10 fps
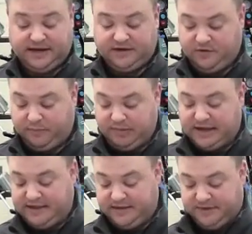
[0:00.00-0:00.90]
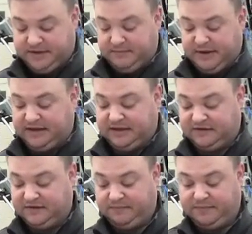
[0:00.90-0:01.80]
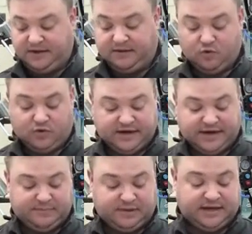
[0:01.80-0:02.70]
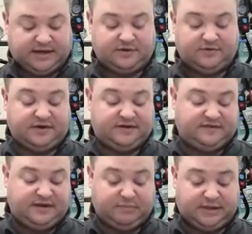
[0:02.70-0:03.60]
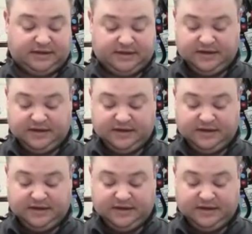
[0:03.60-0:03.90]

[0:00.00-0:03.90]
and you apply them into making something more complicated, or an assembly.